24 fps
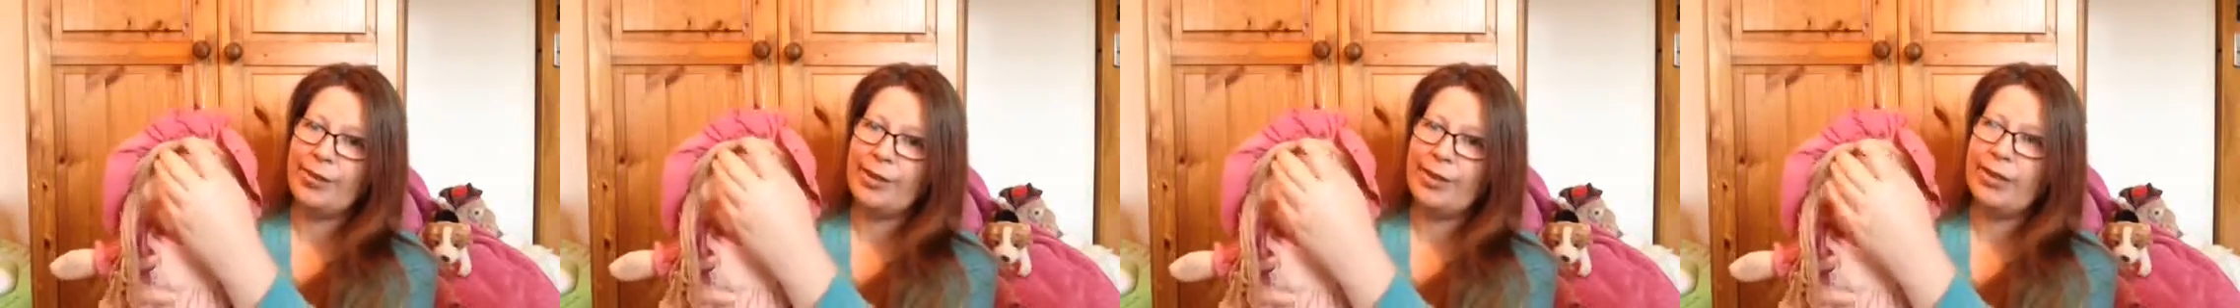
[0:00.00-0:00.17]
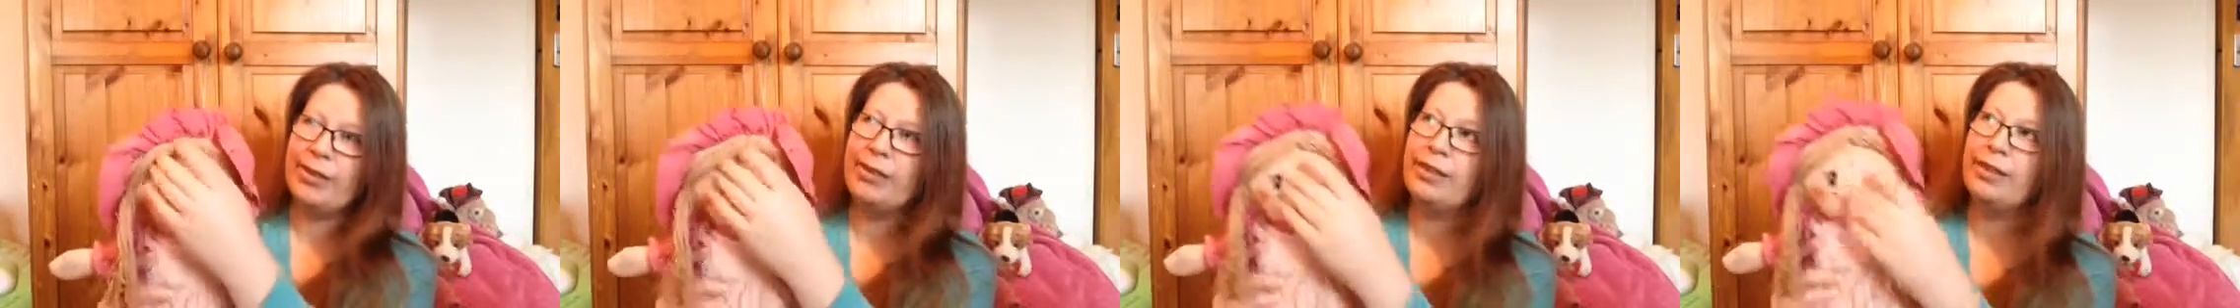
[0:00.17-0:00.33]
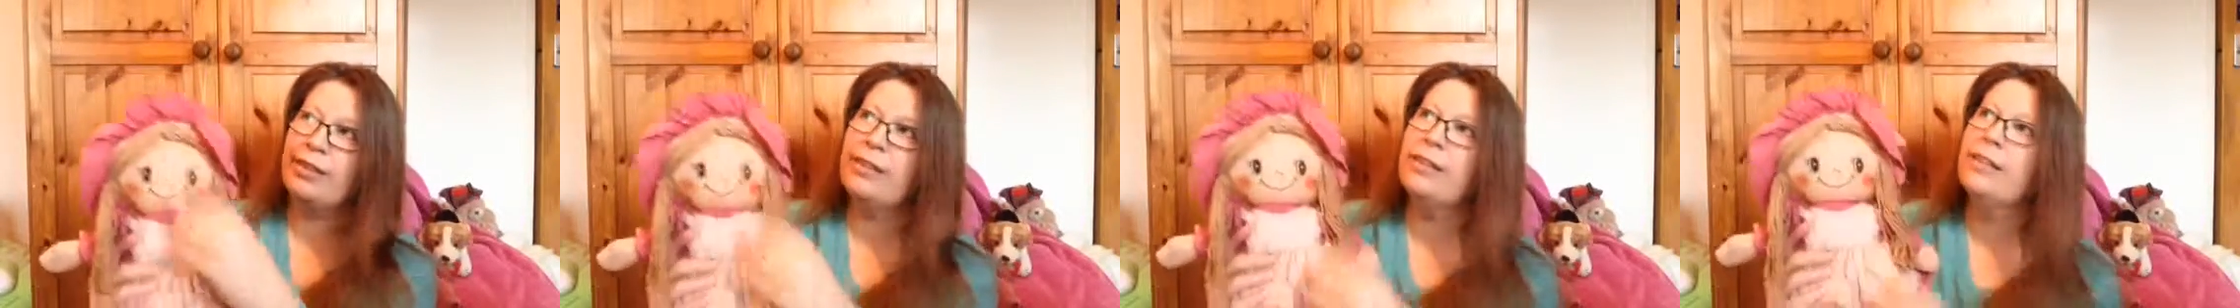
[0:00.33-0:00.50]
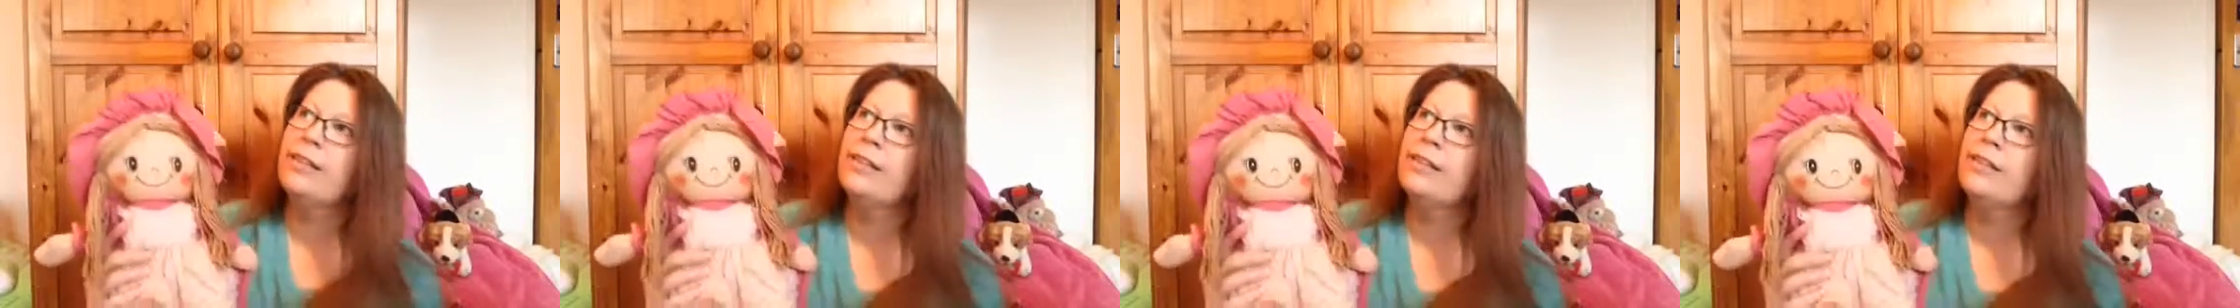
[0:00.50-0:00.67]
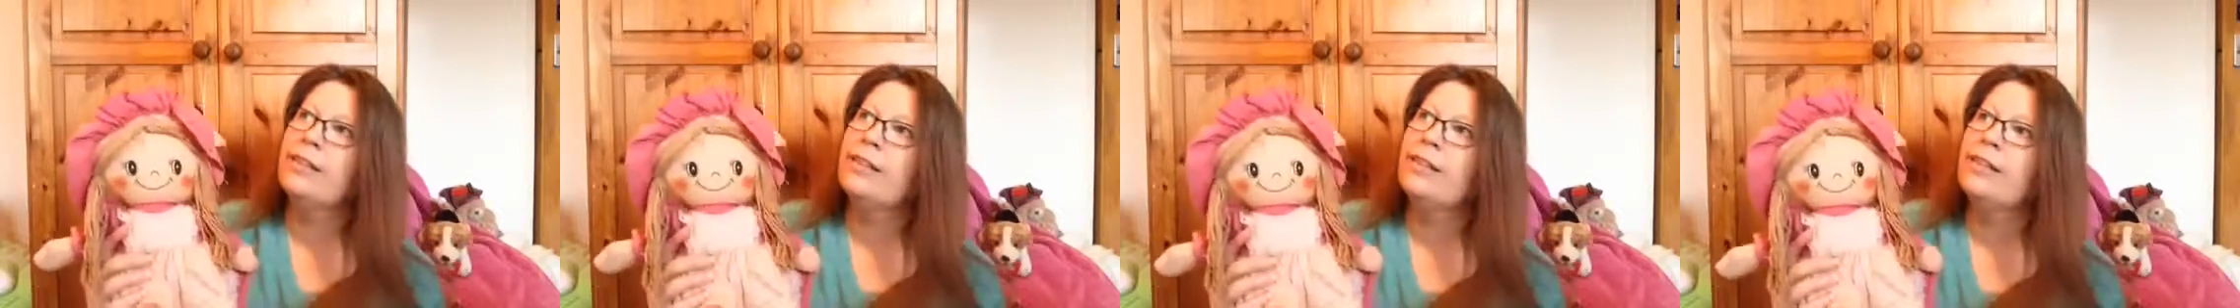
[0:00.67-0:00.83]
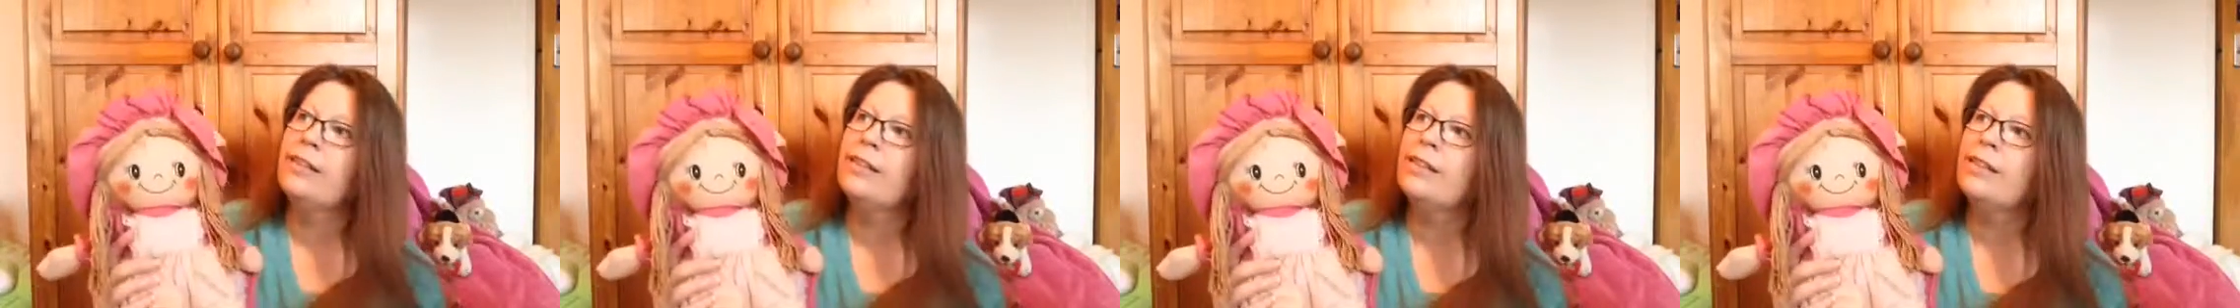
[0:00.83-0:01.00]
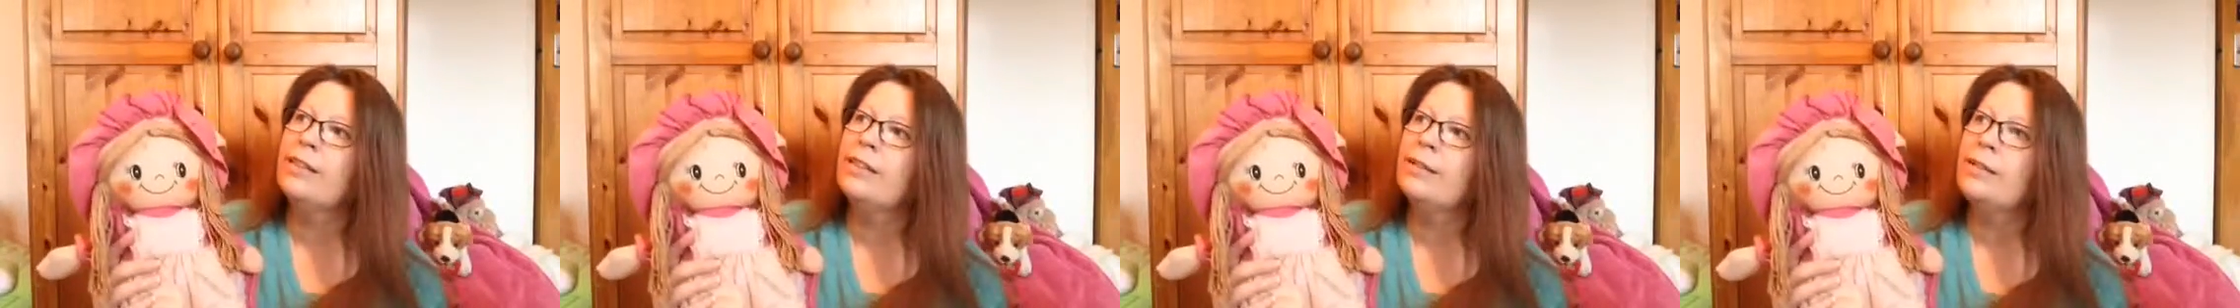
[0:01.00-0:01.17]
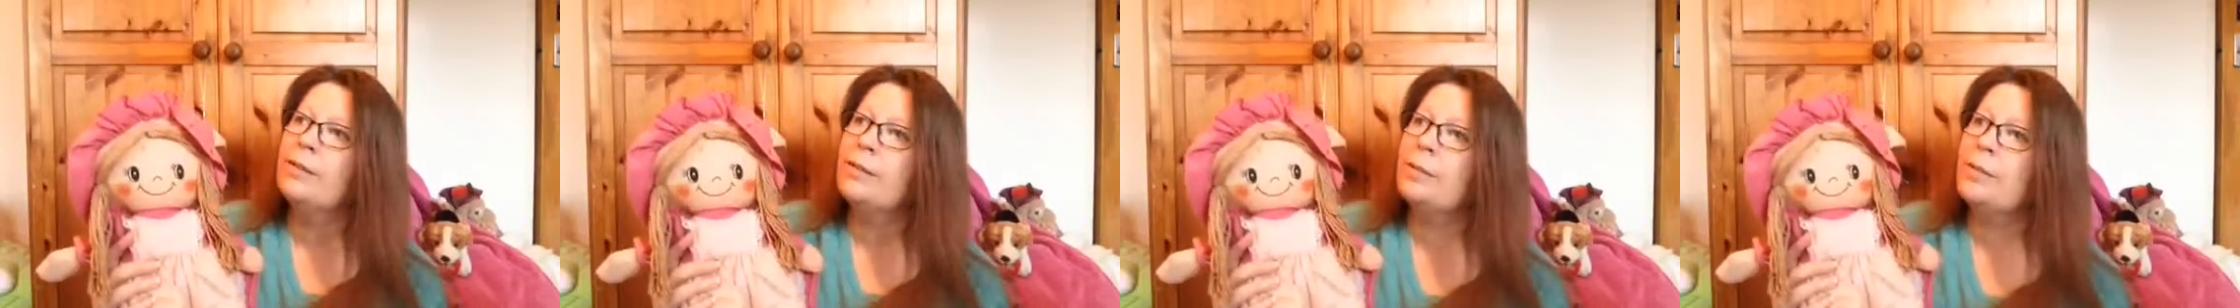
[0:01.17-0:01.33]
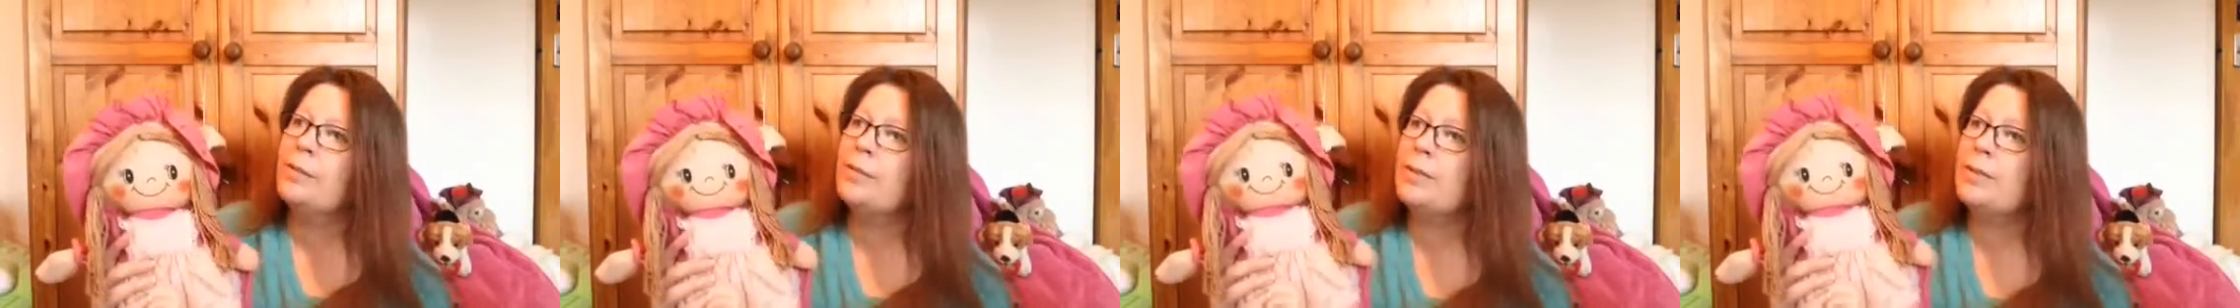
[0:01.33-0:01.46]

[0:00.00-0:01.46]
in, what